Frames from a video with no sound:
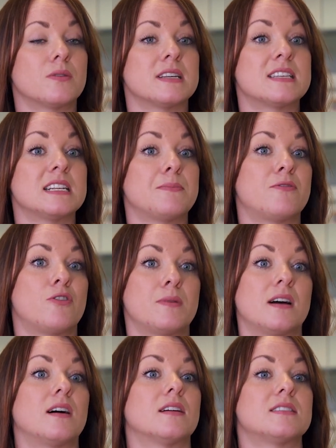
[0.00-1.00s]
So I studied
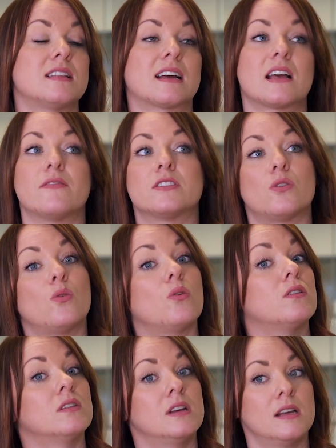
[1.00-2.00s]
performing arts and that covered
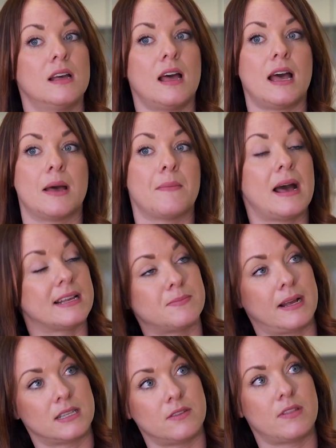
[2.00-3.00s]
all
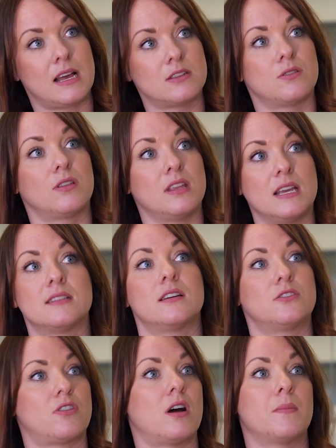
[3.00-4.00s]
aspects of that, so
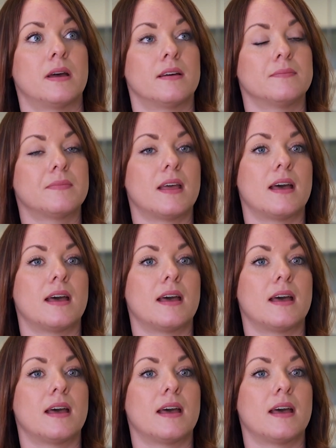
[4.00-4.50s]
theatre, drama.